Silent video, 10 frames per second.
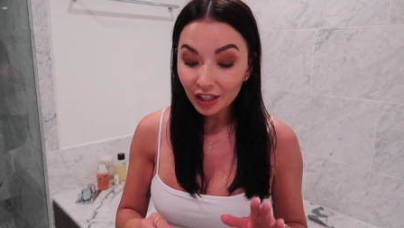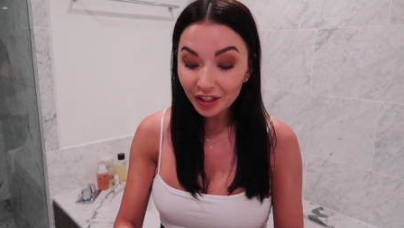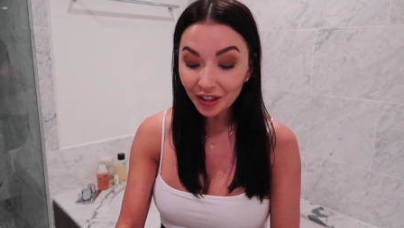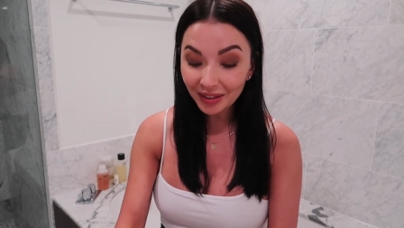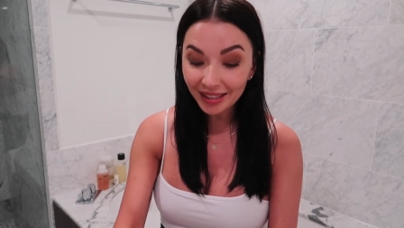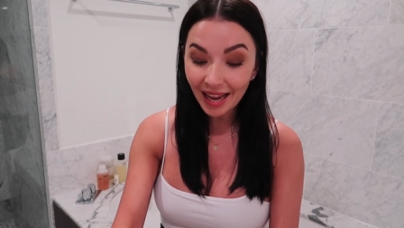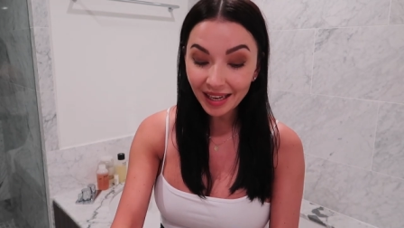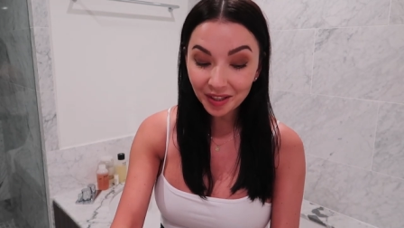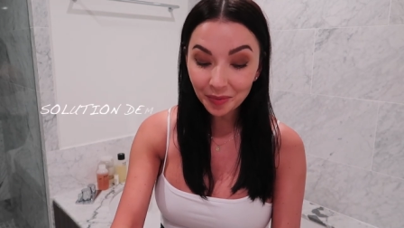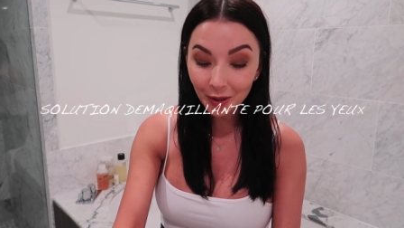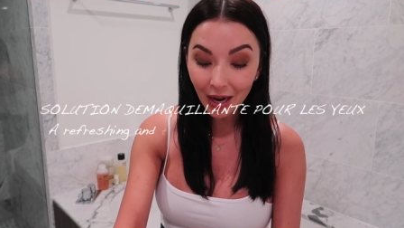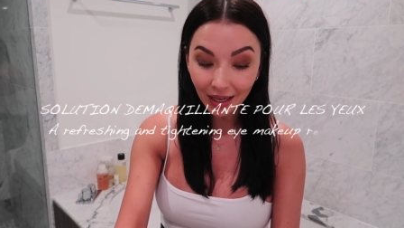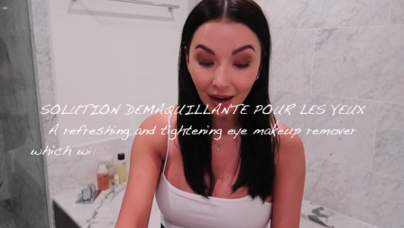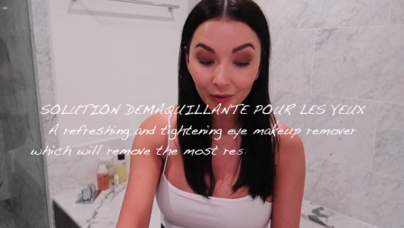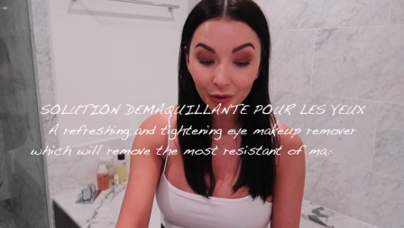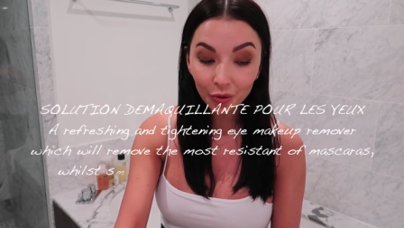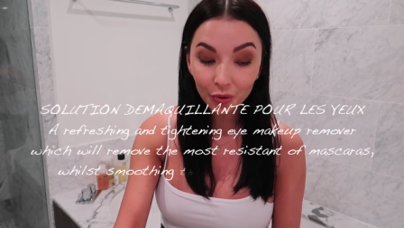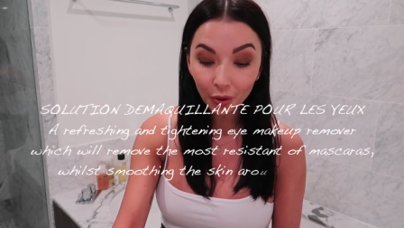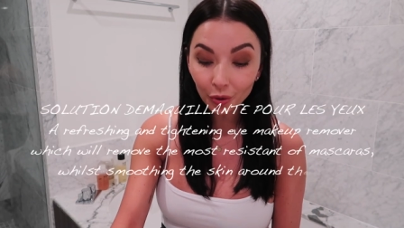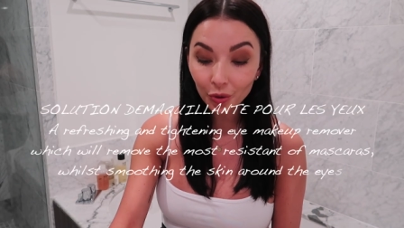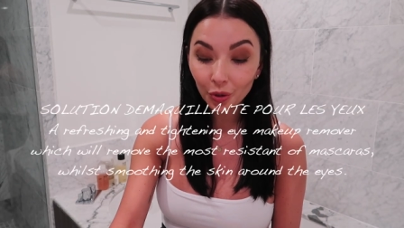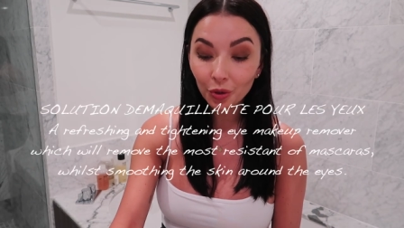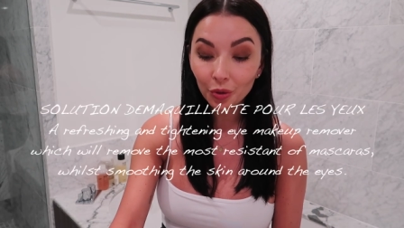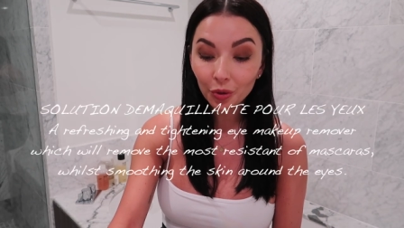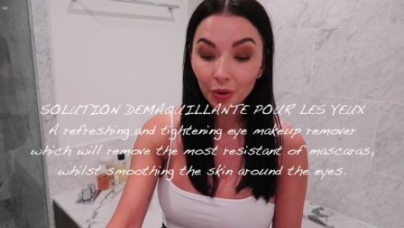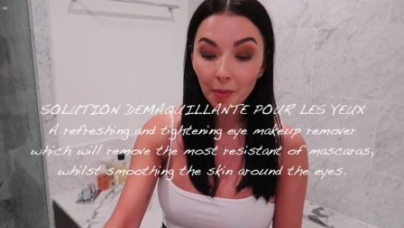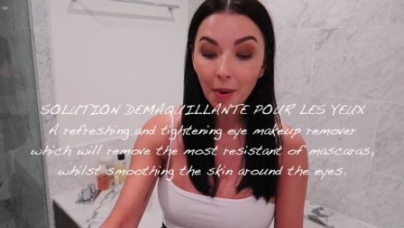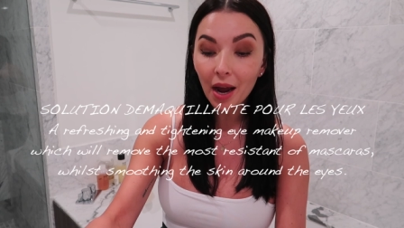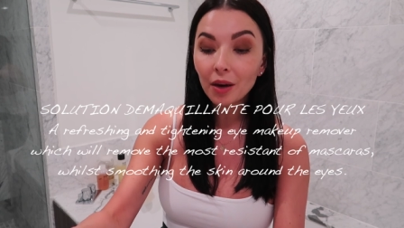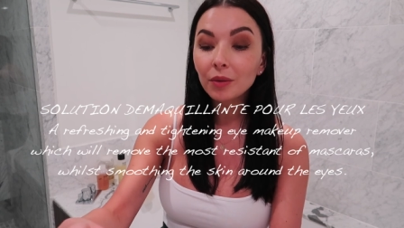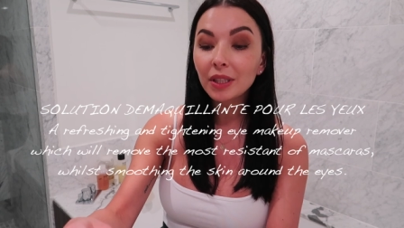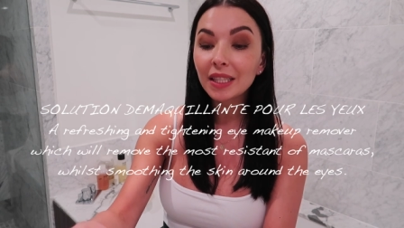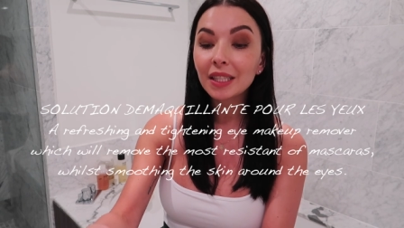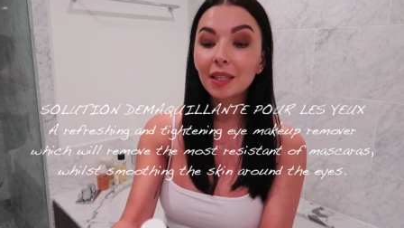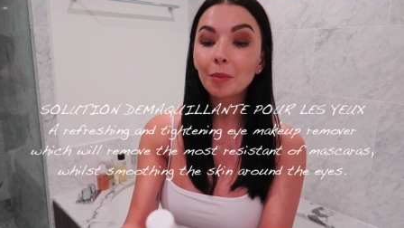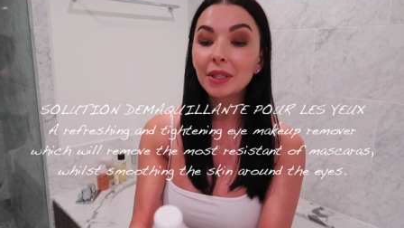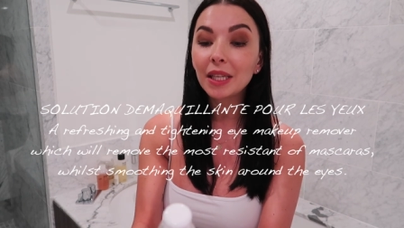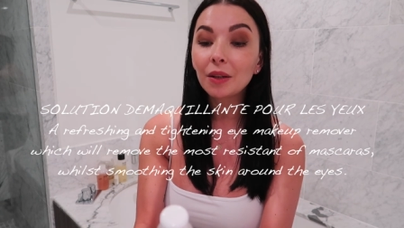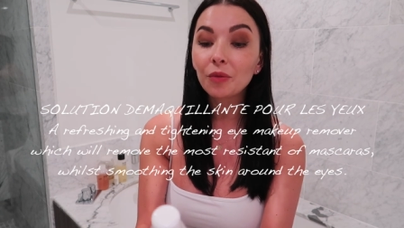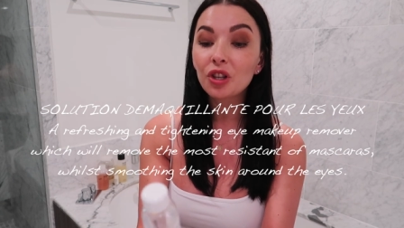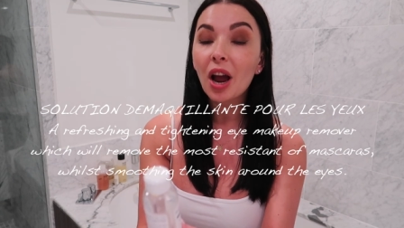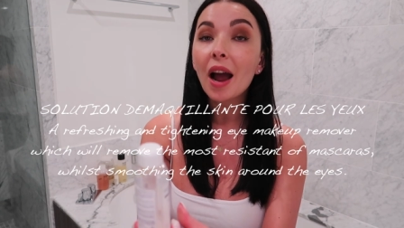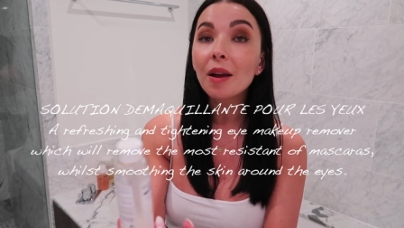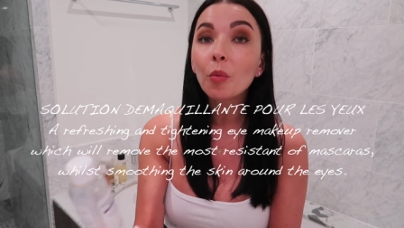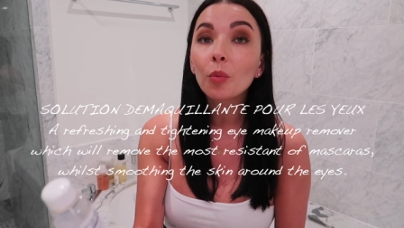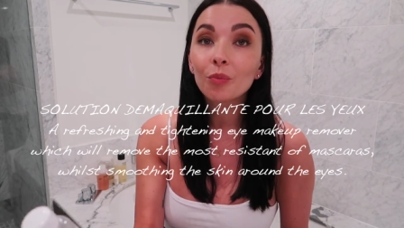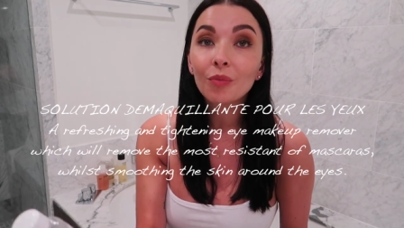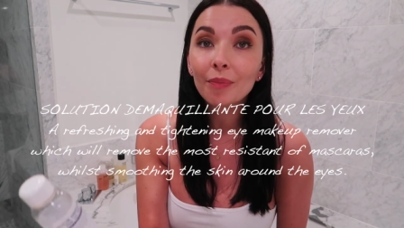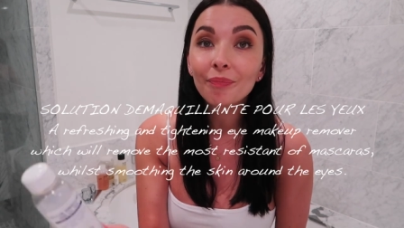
So the next product I want to talk to you about is something which I'm